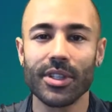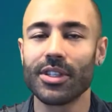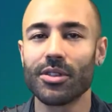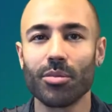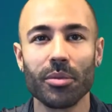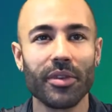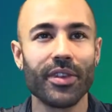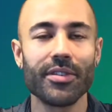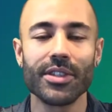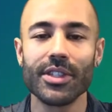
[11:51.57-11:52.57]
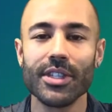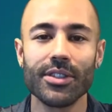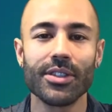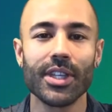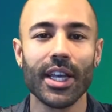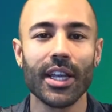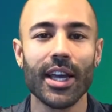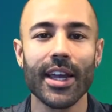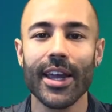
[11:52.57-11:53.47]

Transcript: this is one of my favorite seasons, and I